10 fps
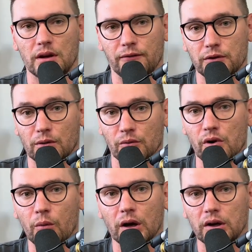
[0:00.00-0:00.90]
if you don't
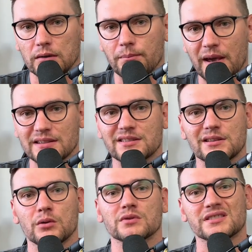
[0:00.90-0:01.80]
know what good bass
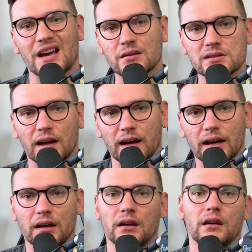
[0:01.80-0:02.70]
tone sounds
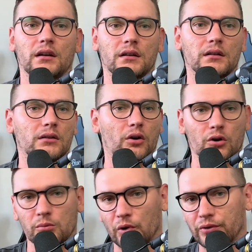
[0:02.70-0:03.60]
like, go
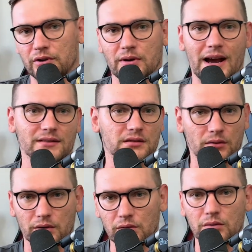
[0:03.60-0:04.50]
to multitracks, go
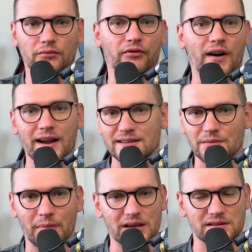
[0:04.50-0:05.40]
to YouTube, find some
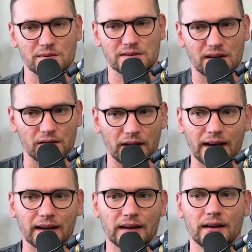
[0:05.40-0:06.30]
bass tones that you
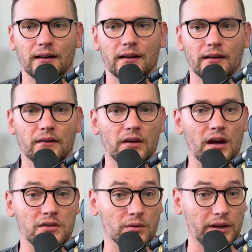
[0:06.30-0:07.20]
like,
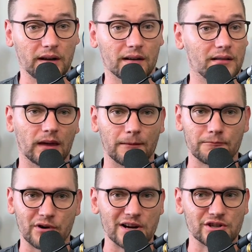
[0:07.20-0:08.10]
and you'll hear it.
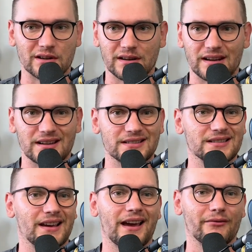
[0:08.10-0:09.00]
Compression is
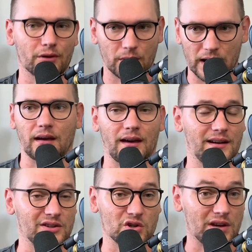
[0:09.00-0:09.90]
everywhere, and
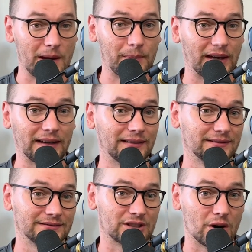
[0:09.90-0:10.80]
it's
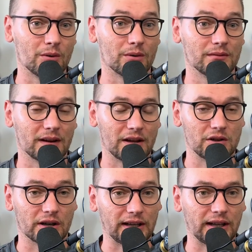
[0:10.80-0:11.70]
shaping tone, and
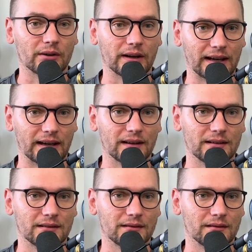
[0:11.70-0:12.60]
you're hearing it,
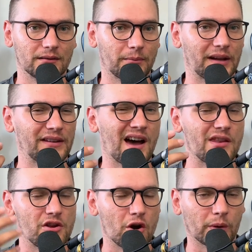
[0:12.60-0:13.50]
but not
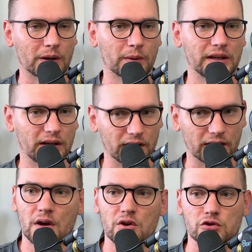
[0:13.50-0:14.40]
knowing what you're
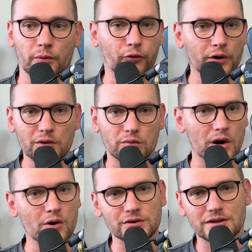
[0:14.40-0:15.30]
hearing. So before you
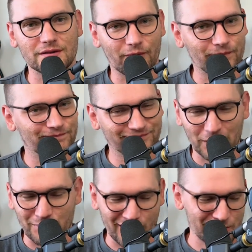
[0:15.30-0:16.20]
roast
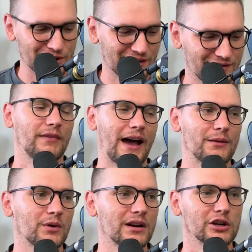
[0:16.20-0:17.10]
compression, I
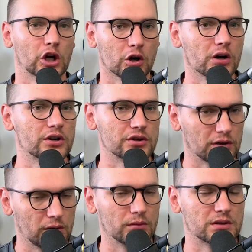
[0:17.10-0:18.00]
want to encourage
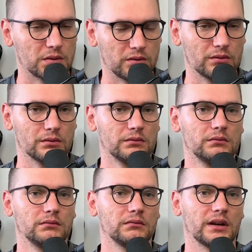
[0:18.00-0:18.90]
you to
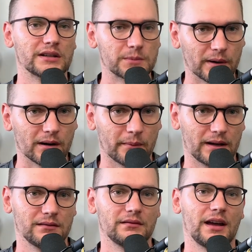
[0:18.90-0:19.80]
experiment
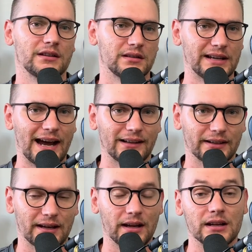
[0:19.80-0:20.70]
and to dial it
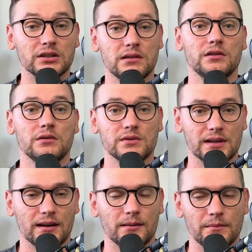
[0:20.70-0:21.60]
in and to use
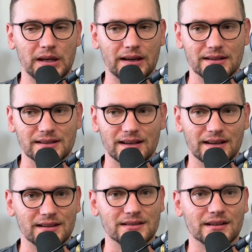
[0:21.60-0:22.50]
it, because it
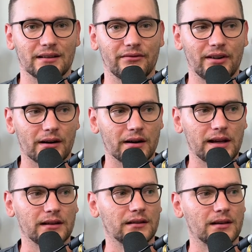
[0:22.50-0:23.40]
is a
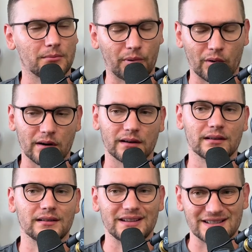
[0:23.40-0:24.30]
very important,
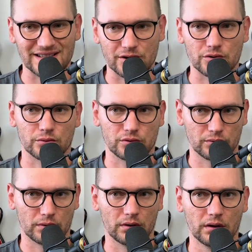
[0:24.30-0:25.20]
essential tool